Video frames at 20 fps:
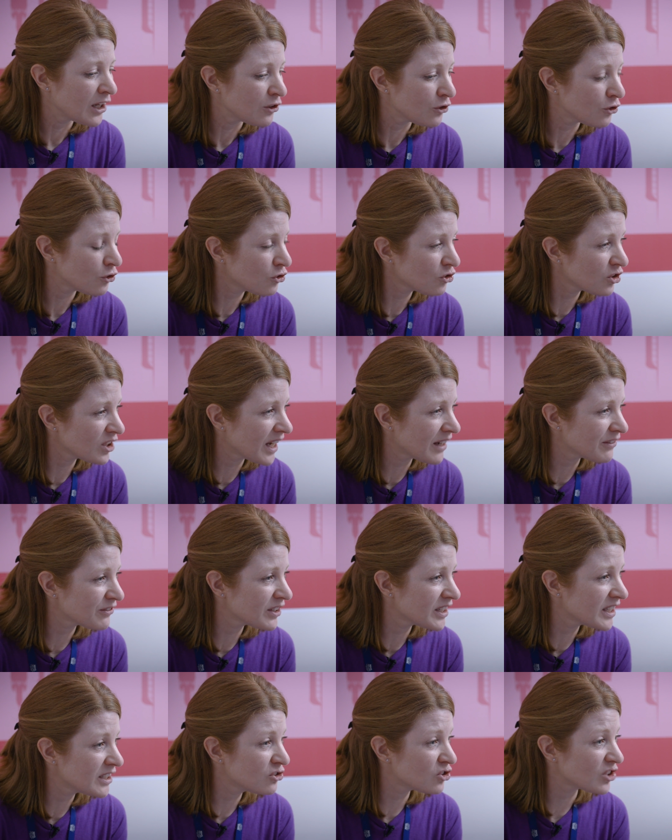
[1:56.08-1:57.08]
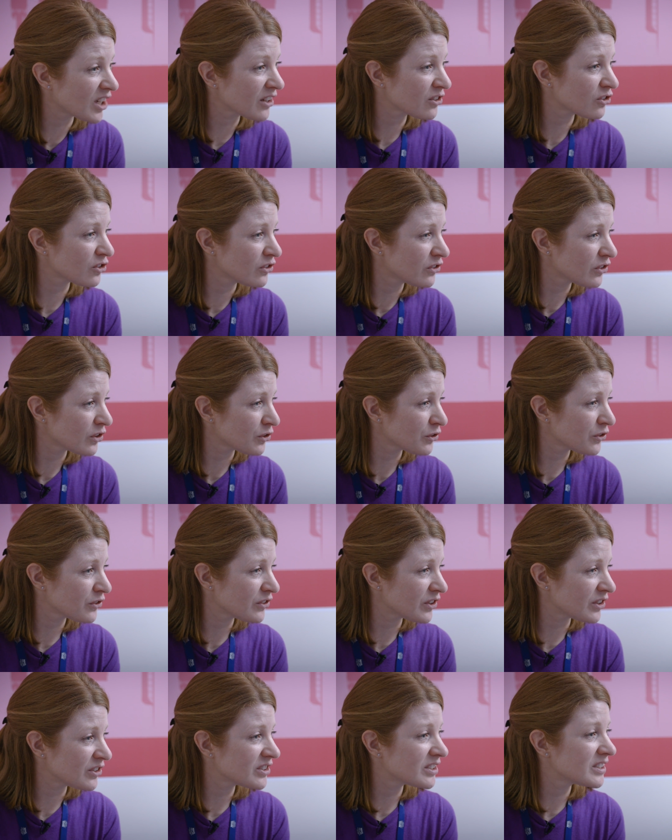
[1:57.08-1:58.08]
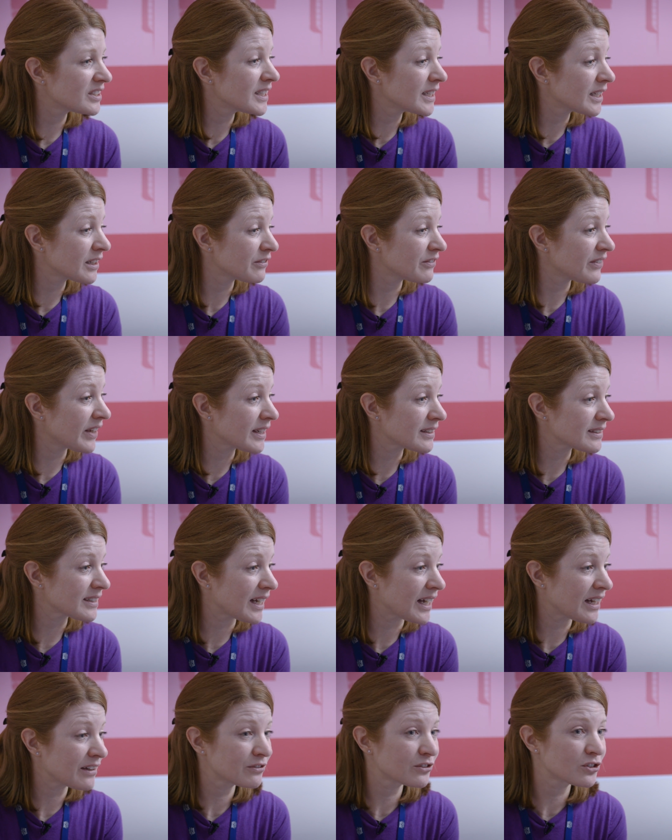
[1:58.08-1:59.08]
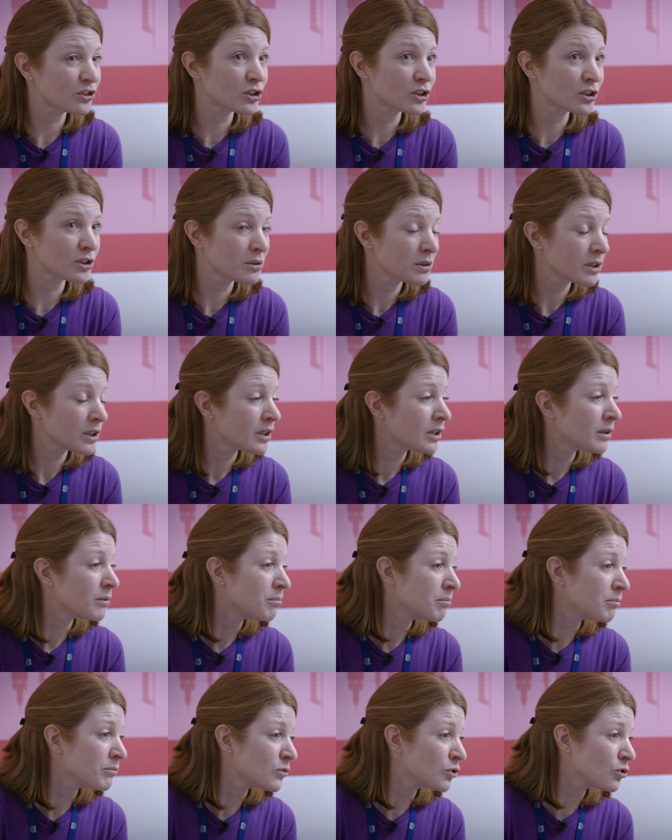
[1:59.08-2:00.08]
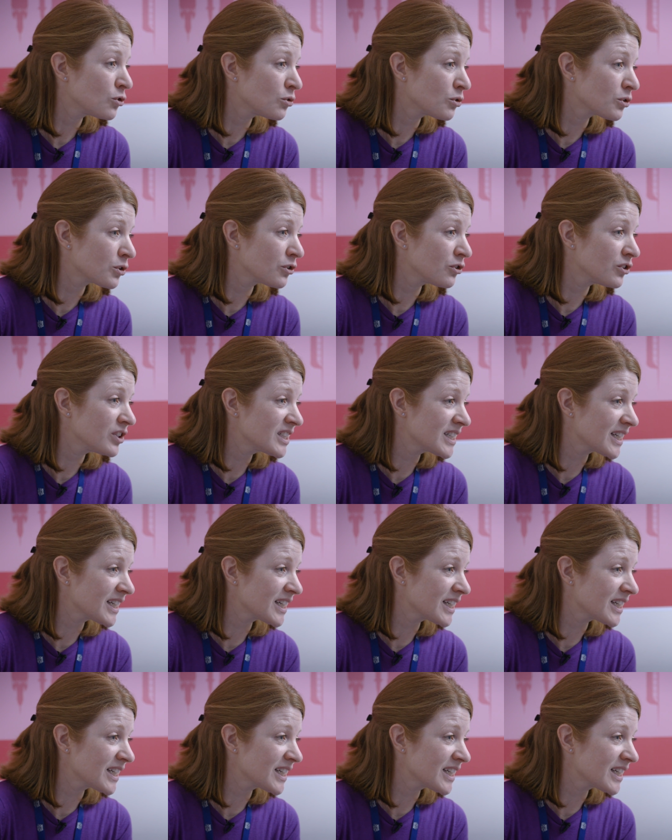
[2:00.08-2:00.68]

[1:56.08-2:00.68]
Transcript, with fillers: Usually after the injections it will start to take effect after two or three